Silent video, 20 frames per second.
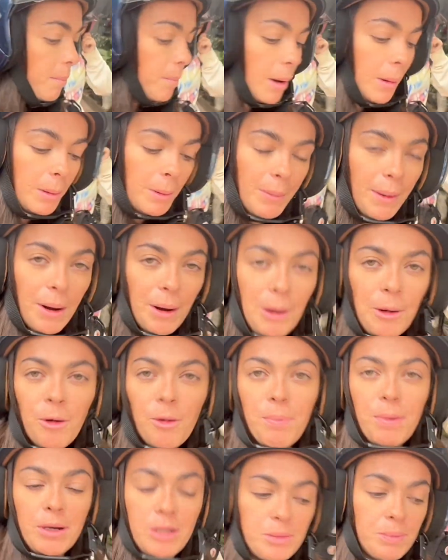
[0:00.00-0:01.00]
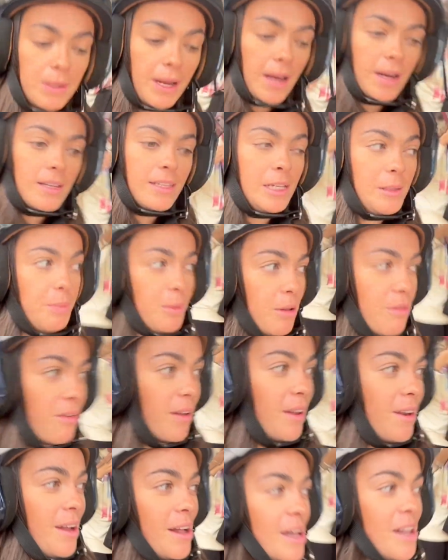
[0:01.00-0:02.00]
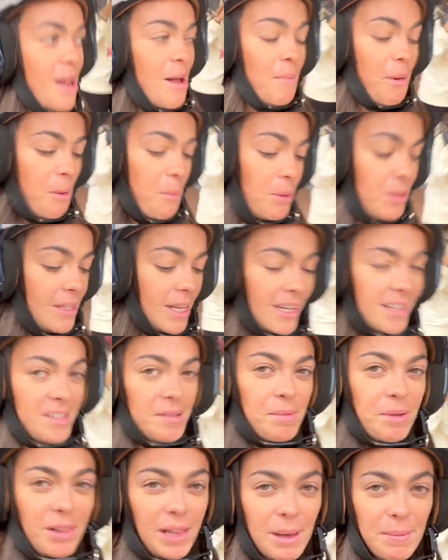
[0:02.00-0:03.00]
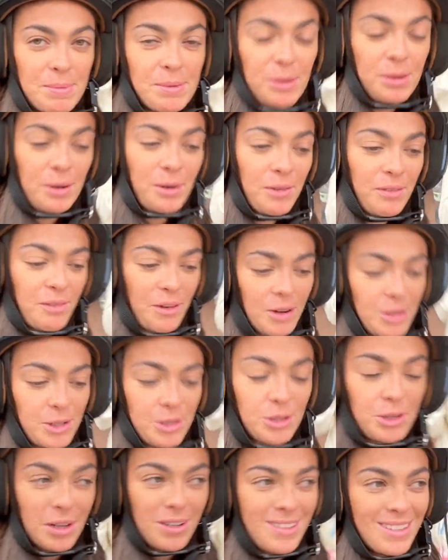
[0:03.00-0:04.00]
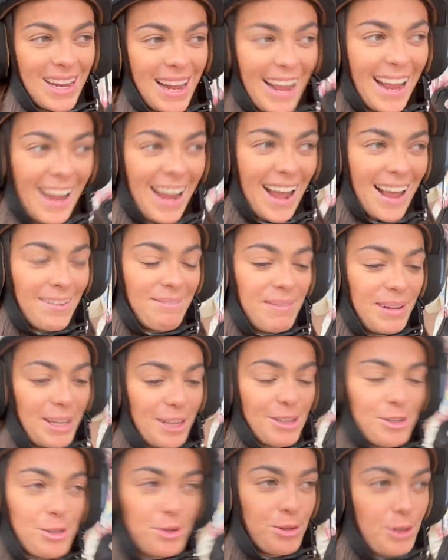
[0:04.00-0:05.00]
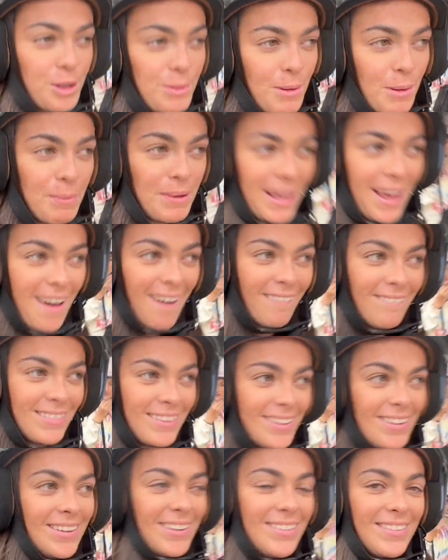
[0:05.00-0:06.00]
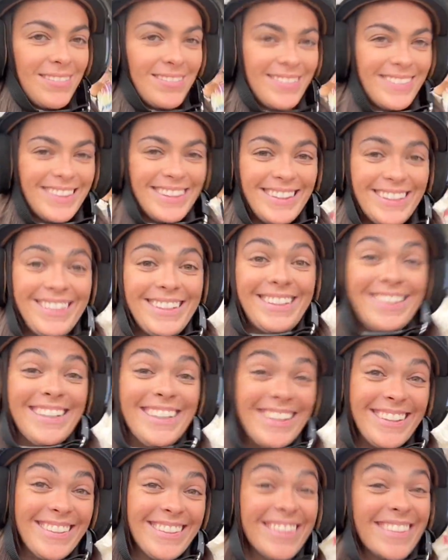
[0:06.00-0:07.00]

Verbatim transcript: but we better go because we're getting a debriefing. But we'll take some clips on our first day and we can show you what we get up to. See you soon.